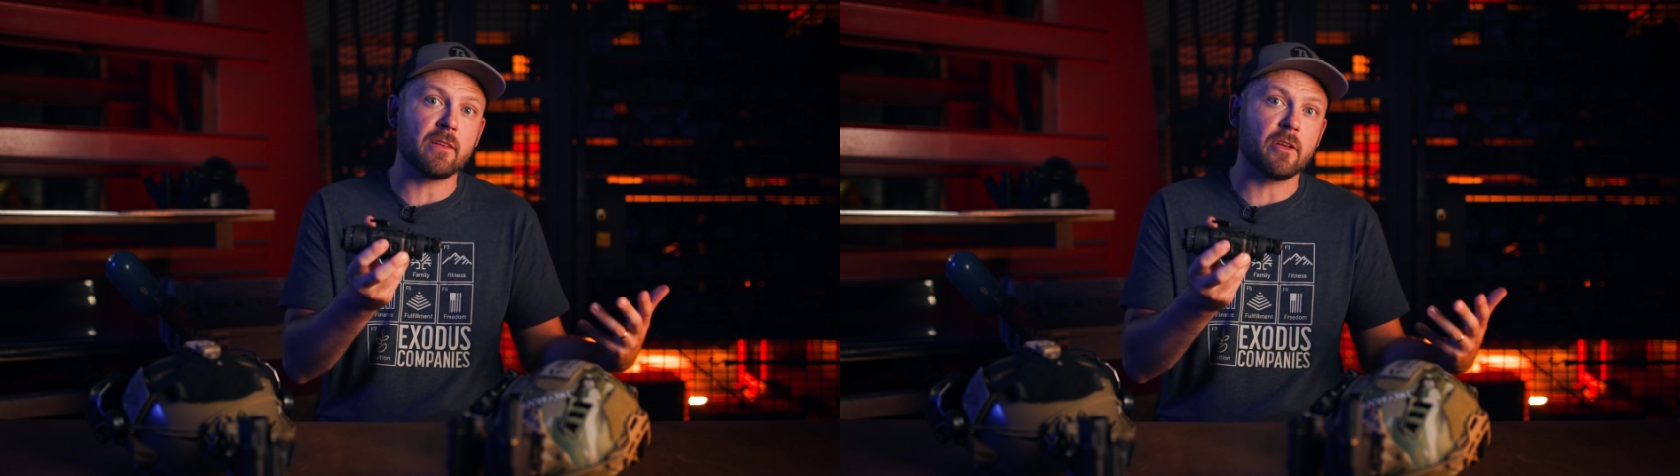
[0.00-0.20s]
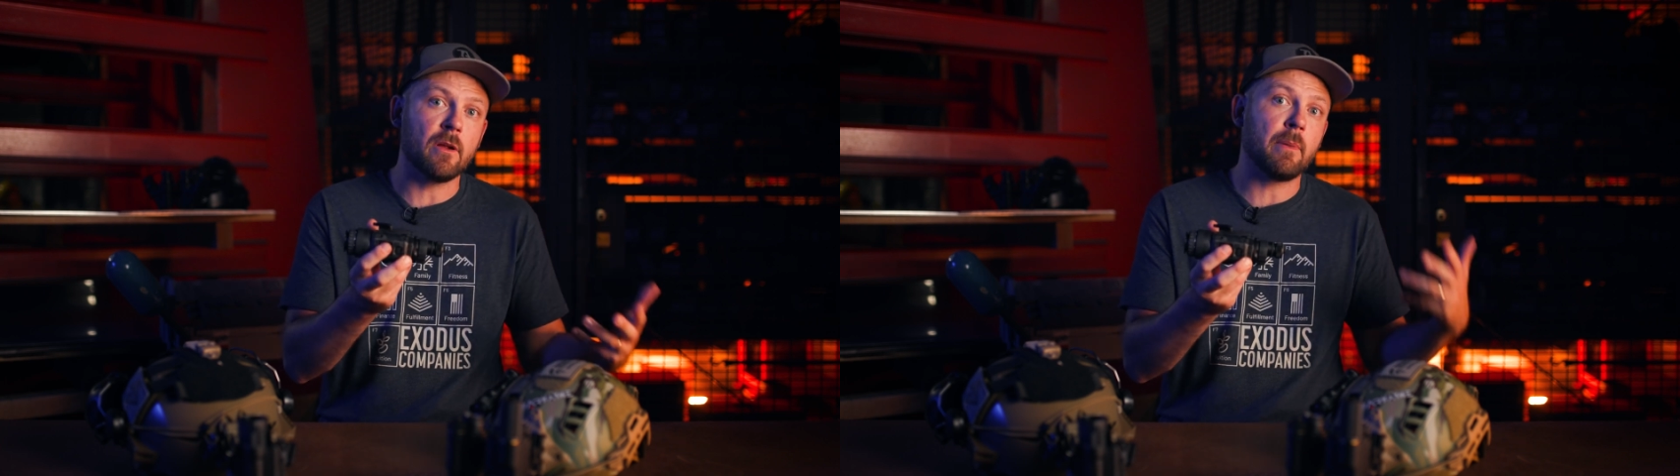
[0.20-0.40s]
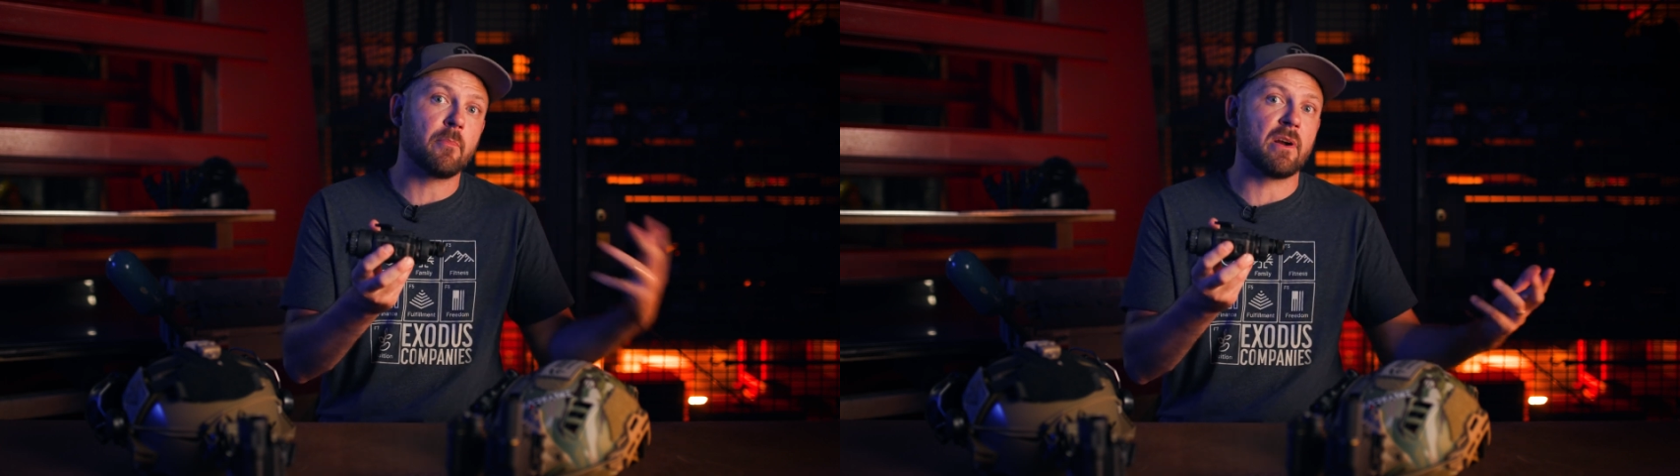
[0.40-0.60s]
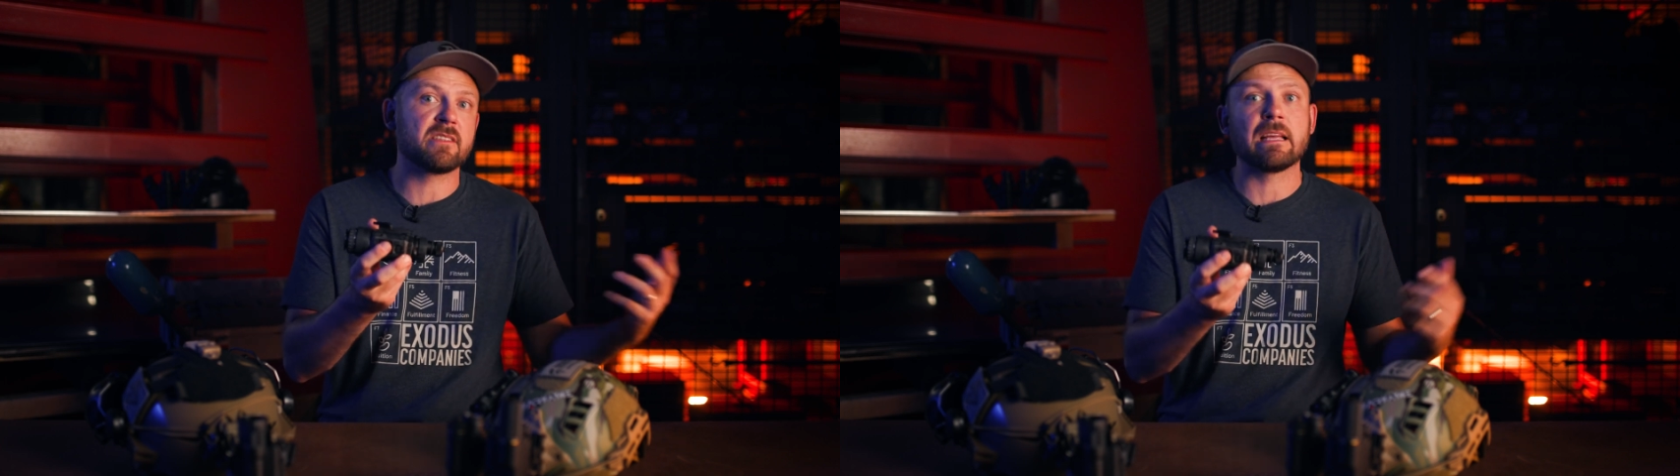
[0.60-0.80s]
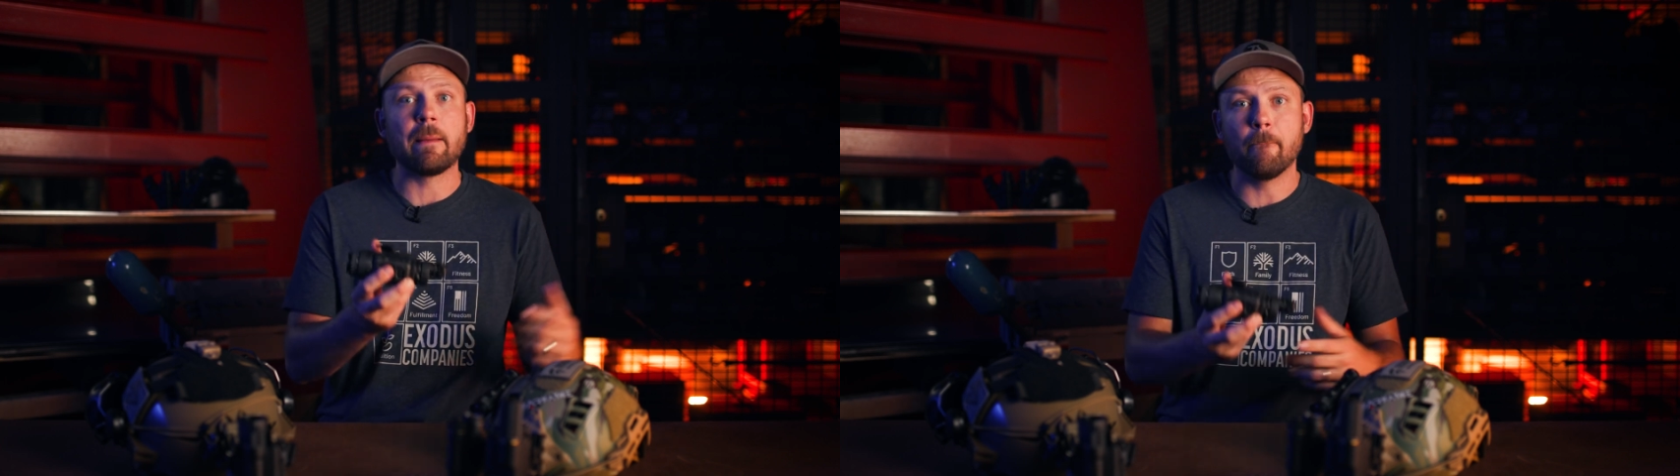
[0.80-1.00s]
the unit by
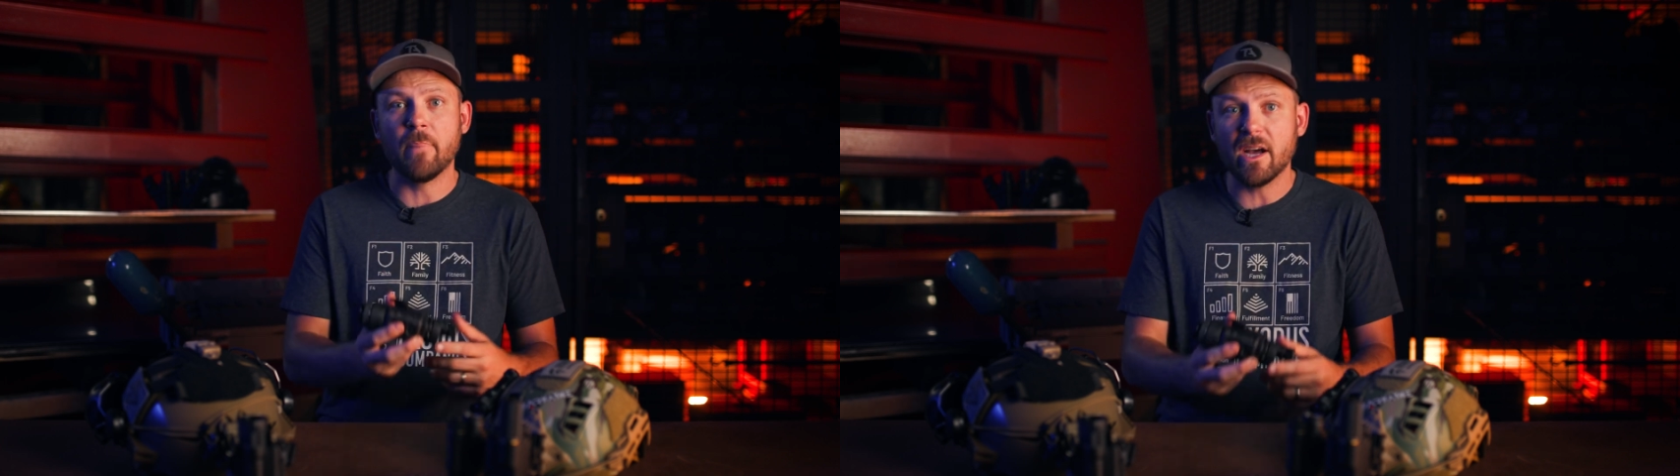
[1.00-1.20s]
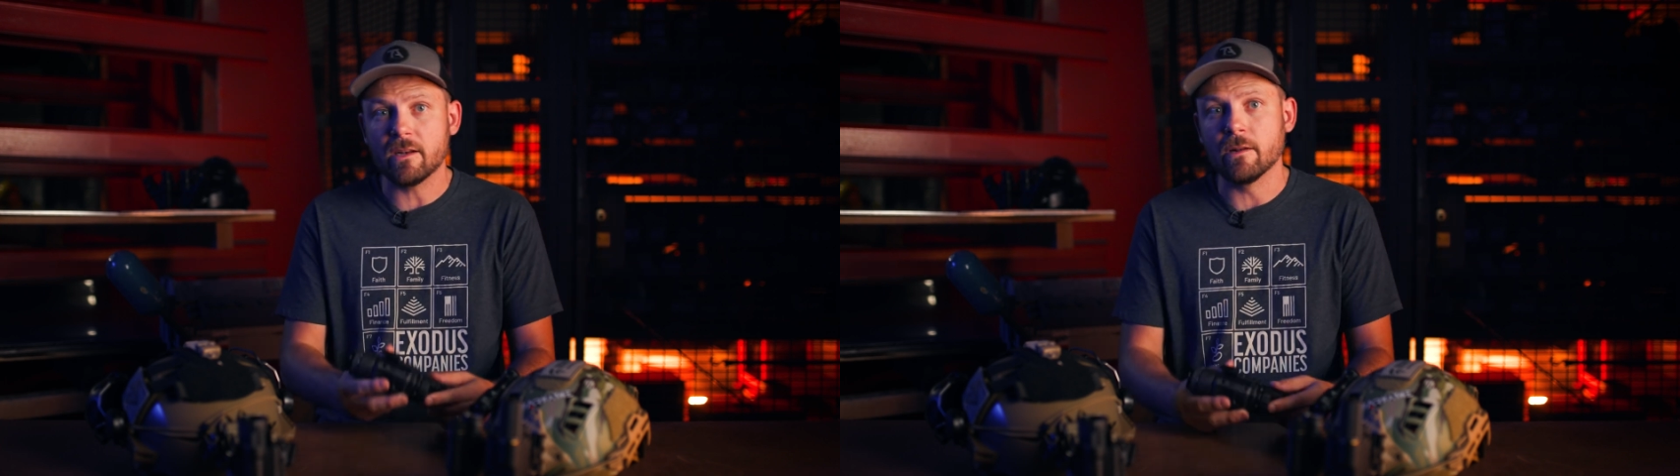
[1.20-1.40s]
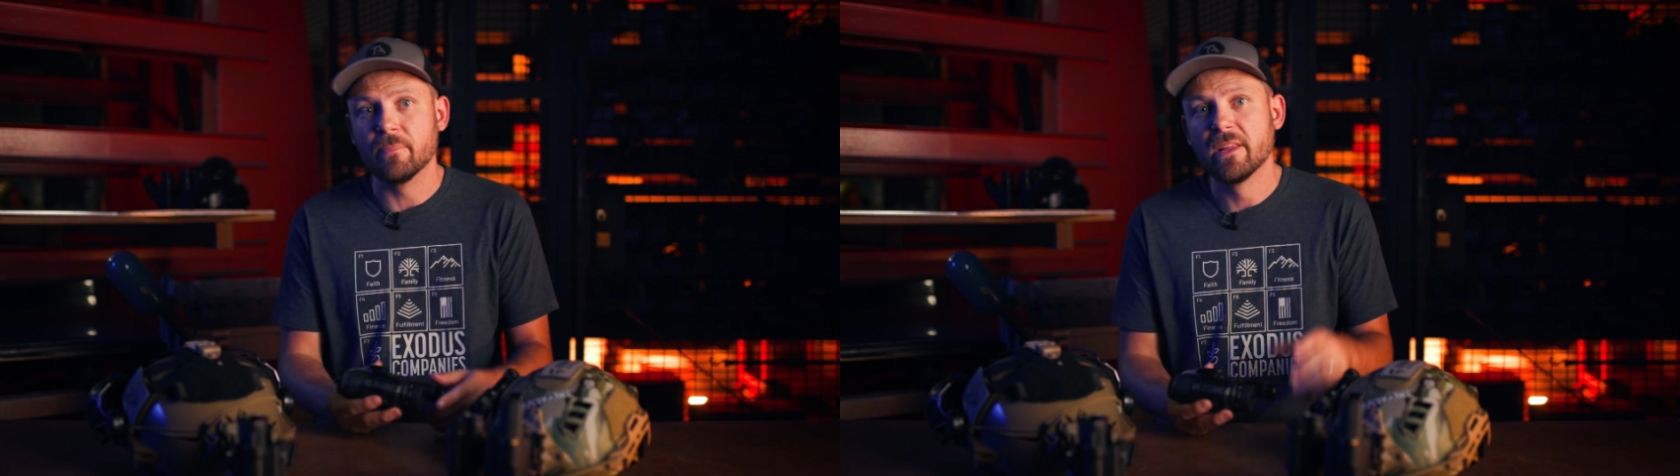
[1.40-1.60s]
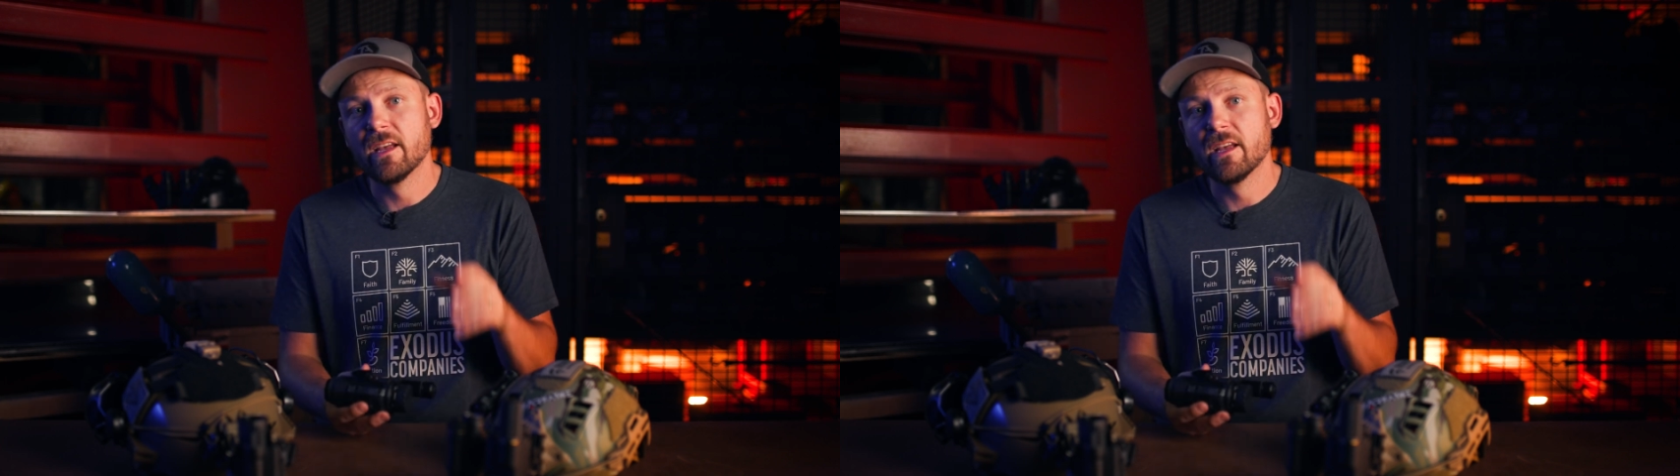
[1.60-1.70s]
pressing a button.